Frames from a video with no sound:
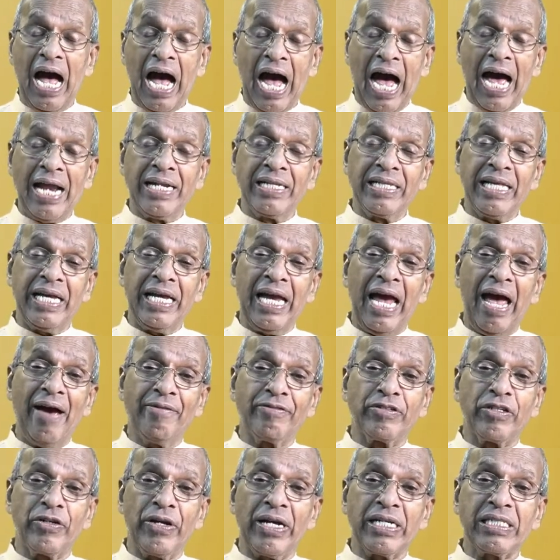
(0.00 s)
And they
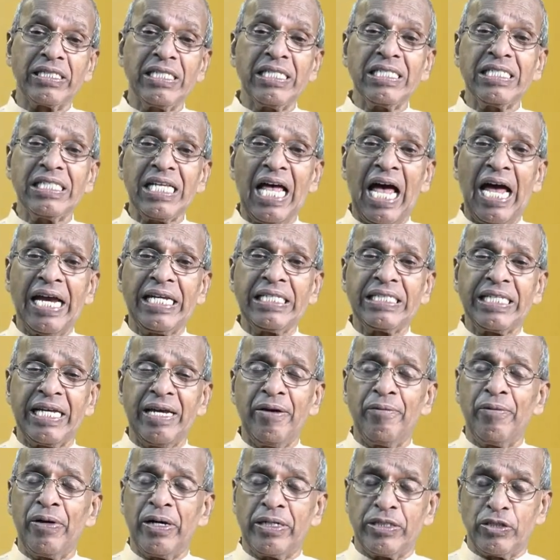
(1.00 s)
have to exercise,
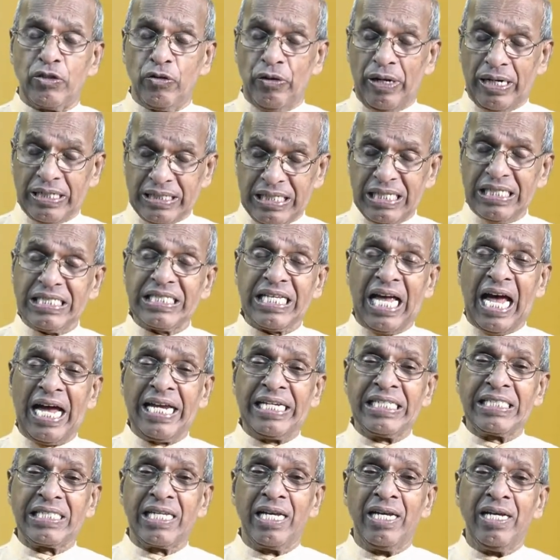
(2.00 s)
they were to
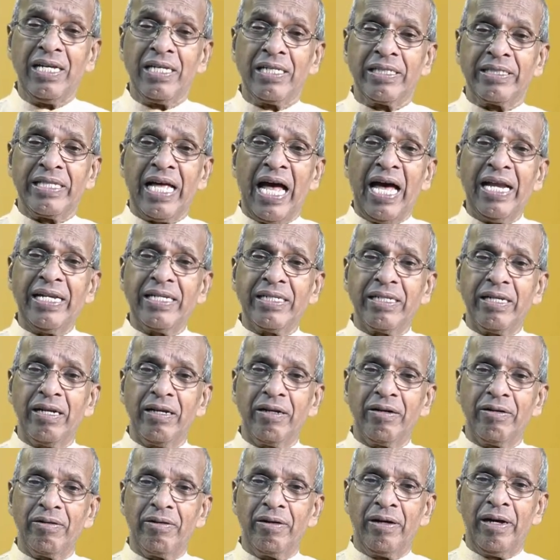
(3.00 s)
exercise that
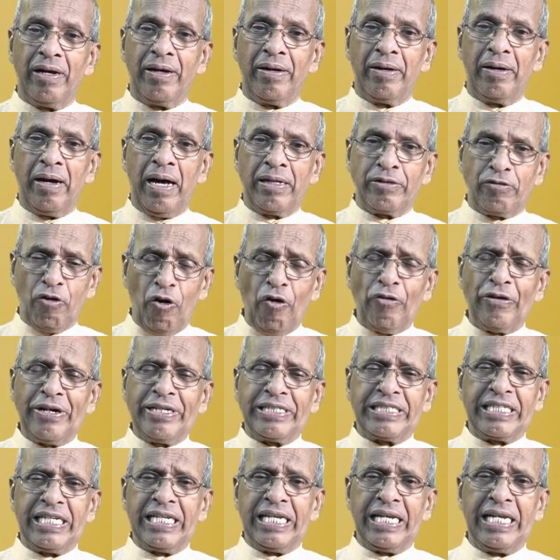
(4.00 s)
uh,
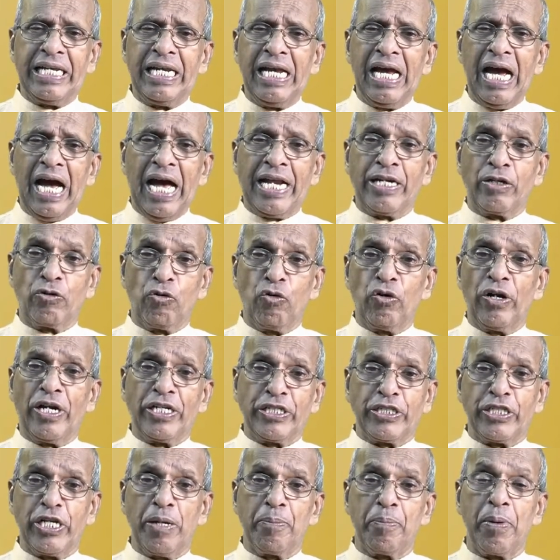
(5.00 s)
authority and
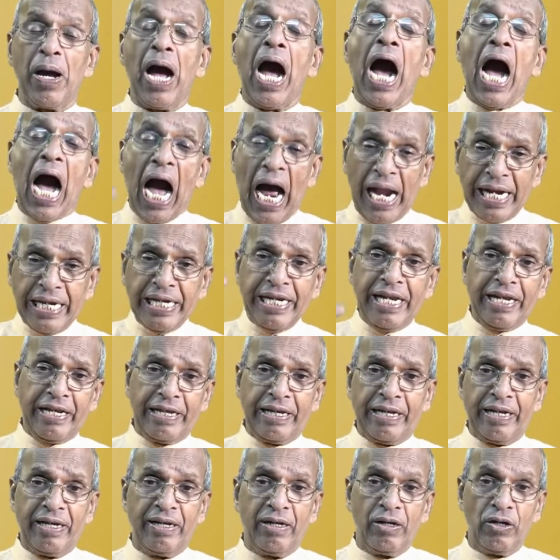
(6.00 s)
rulership
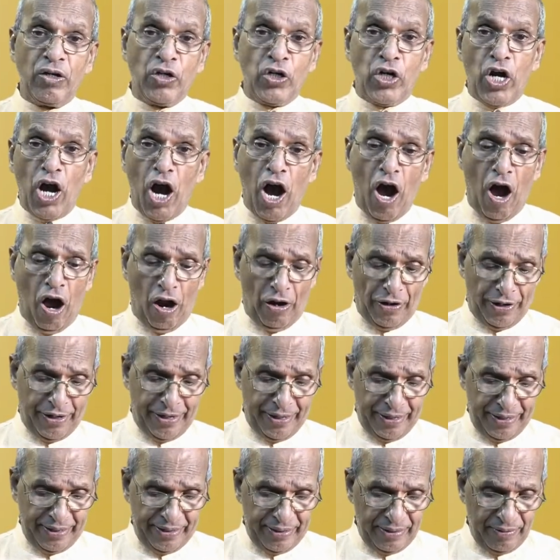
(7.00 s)
under
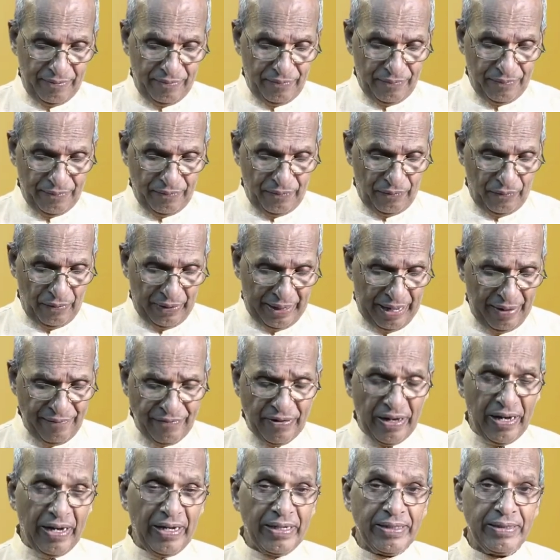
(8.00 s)
God
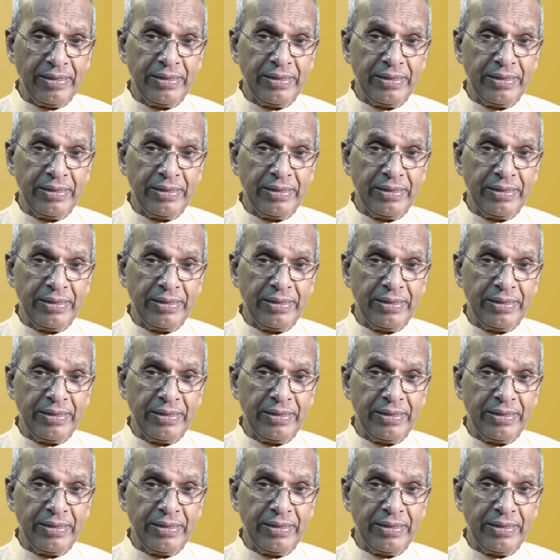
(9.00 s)
forever.